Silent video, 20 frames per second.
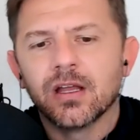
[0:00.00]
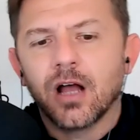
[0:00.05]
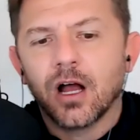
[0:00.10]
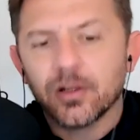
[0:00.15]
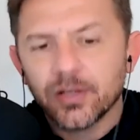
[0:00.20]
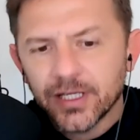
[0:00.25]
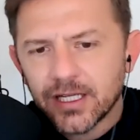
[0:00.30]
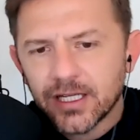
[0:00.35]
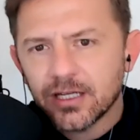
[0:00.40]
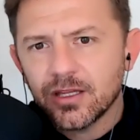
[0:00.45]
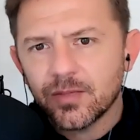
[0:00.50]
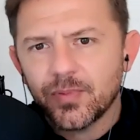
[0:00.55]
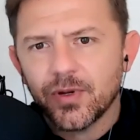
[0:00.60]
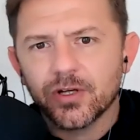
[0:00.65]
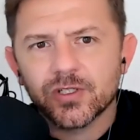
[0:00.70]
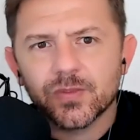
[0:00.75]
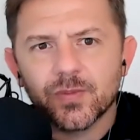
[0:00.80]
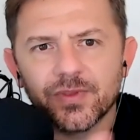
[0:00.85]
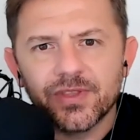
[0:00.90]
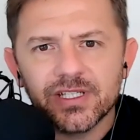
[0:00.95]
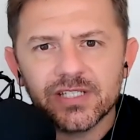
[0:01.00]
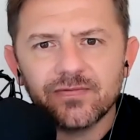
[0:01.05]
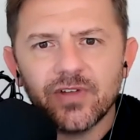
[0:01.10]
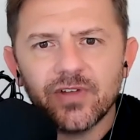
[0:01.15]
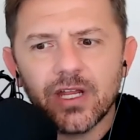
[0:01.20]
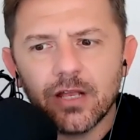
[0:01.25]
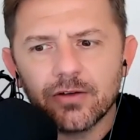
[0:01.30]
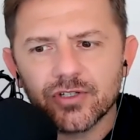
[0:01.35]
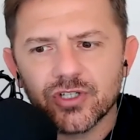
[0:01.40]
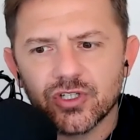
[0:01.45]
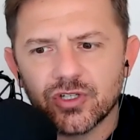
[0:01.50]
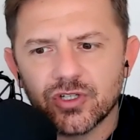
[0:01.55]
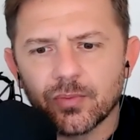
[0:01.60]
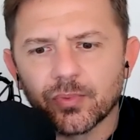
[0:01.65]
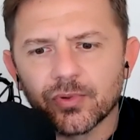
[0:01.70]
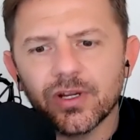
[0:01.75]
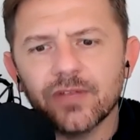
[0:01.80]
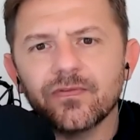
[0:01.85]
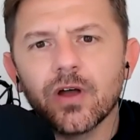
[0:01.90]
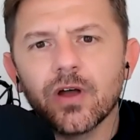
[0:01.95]
I'll link it in the post, but this video is just a
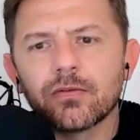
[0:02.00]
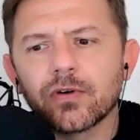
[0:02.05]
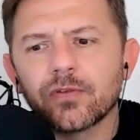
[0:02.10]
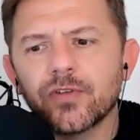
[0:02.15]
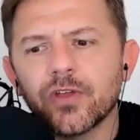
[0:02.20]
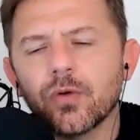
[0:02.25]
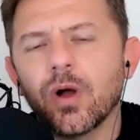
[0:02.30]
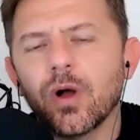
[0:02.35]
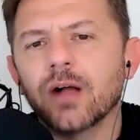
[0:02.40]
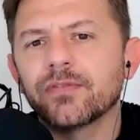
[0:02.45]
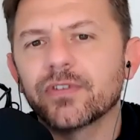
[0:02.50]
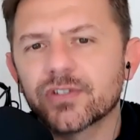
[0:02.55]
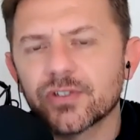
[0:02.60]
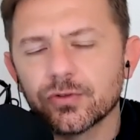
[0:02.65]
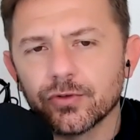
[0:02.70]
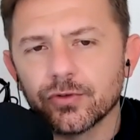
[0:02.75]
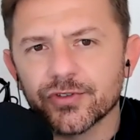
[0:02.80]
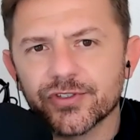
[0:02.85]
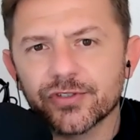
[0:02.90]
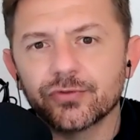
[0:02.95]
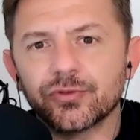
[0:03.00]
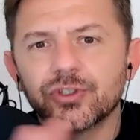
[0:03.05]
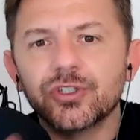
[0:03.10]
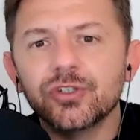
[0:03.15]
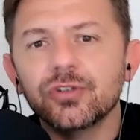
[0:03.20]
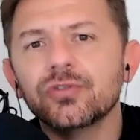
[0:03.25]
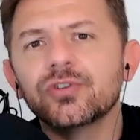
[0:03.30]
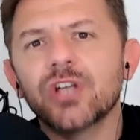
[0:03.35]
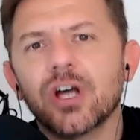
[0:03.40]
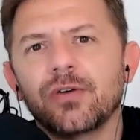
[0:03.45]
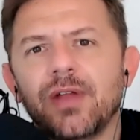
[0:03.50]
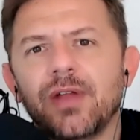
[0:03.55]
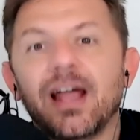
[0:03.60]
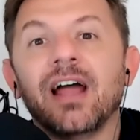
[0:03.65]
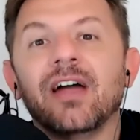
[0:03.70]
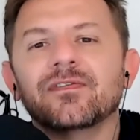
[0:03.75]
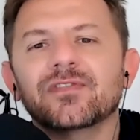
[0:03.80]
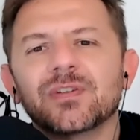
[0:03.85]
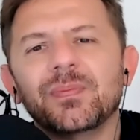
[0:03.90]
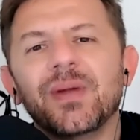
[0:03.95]
brief overview of the tool. So you don't
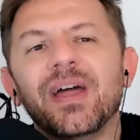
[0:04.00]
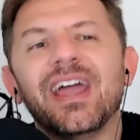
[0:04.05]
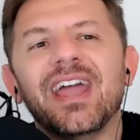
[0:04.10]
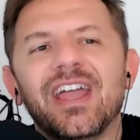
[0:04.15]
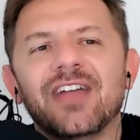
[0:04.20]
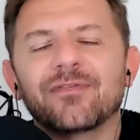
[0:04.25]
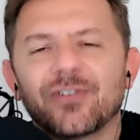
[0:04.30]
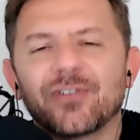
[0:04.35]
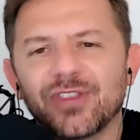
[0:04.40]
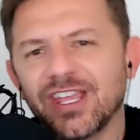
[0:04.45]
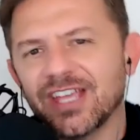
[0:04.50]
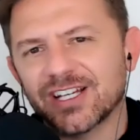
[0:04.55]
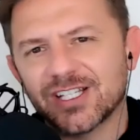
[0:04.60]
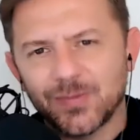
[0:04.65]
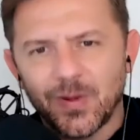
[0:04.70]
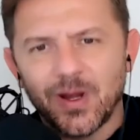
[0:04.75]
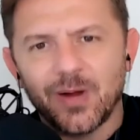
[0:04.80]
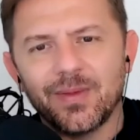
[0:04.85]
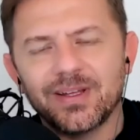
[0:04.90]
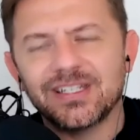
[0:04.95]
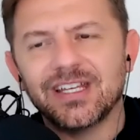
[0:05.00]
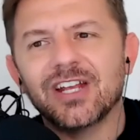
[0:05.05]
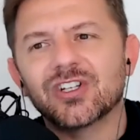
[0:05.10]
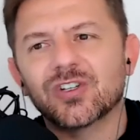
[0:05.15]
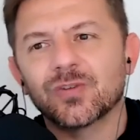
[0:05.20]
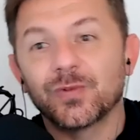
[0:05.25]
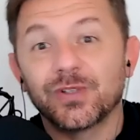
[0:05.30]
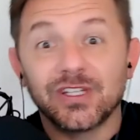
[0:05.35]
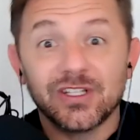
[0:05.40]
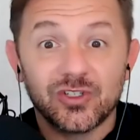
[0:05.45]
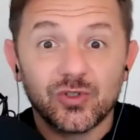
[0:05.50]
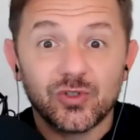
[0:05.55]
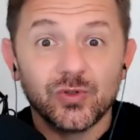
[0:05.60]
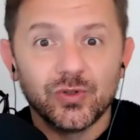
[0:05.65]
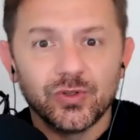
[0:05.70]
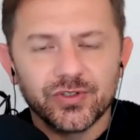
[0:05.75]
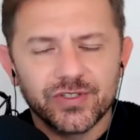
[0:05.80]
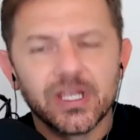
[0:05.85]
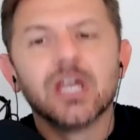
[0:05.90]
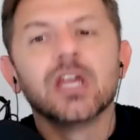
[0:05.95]
have to pay for the experimentation with these
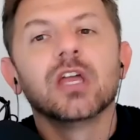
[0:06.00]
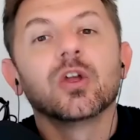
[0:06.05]
tools.